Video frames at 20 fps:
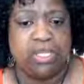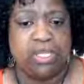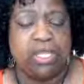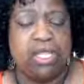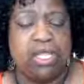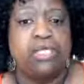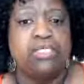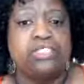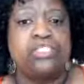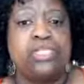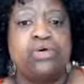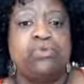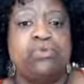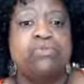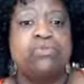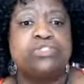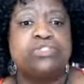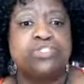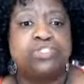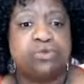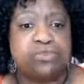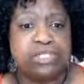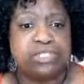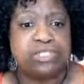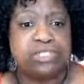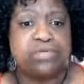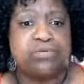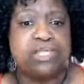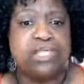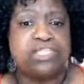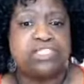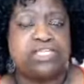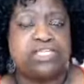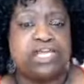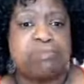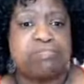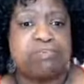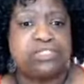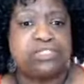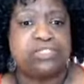So there is an
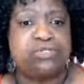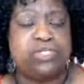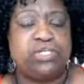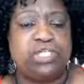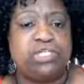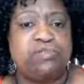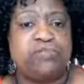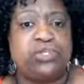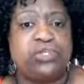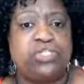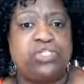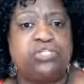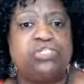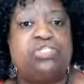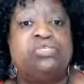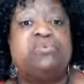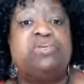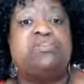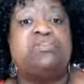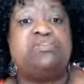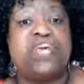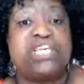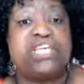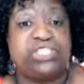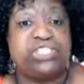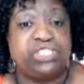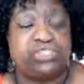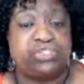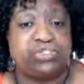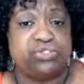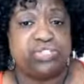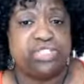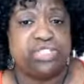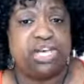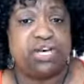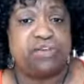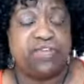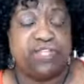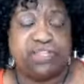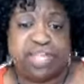opportunity for you to invest in
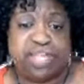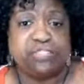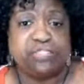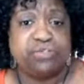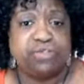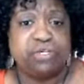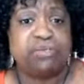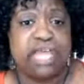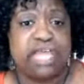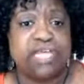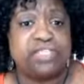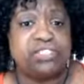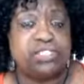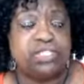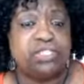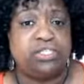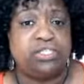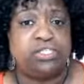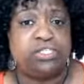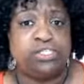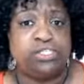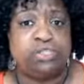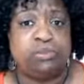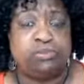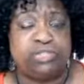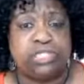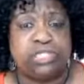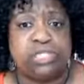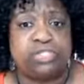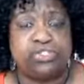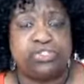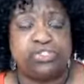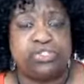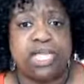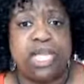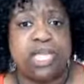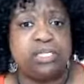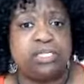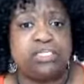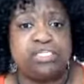yourself. And that's what I'm asking you to do, because you're
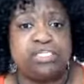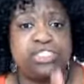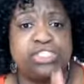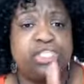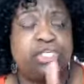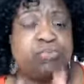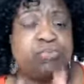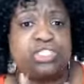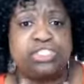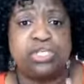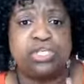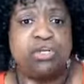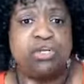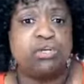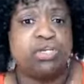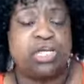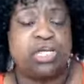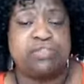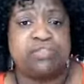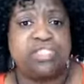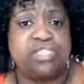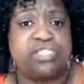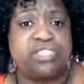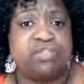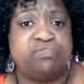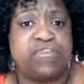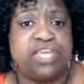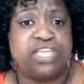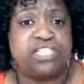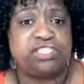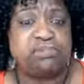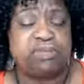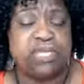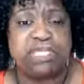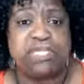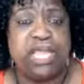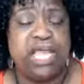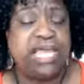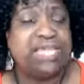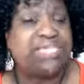not going to see a return on this investment
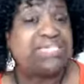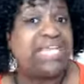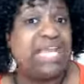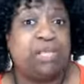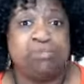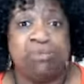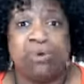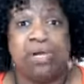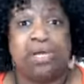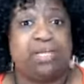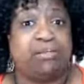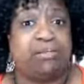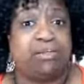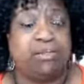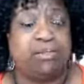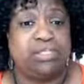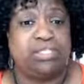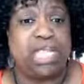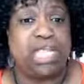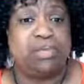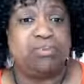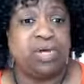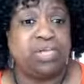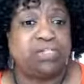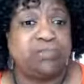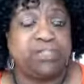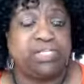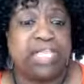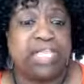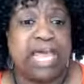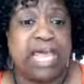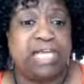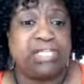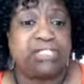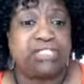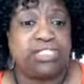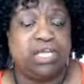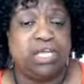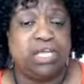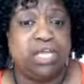day one. Day one of
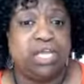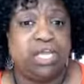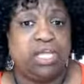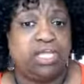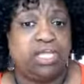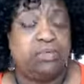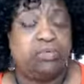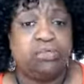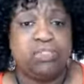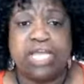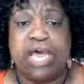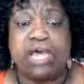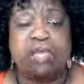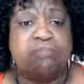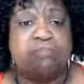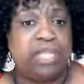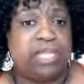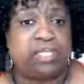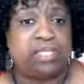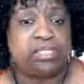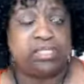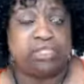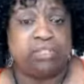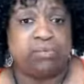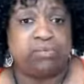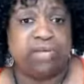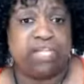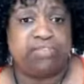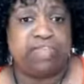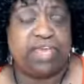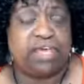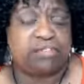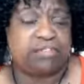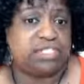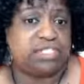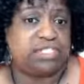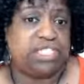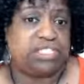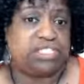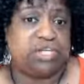class, you will not make your
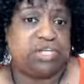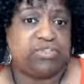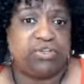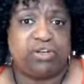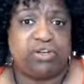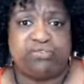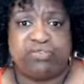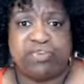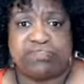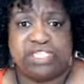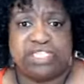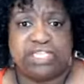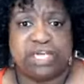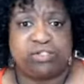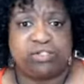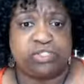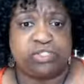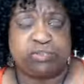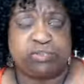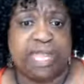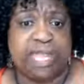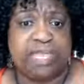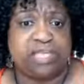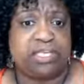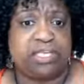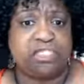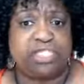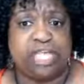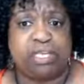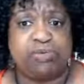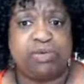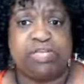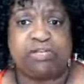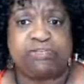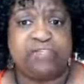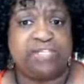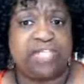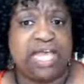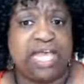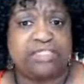$1,650 back in day one of
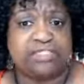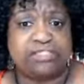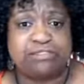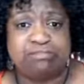class.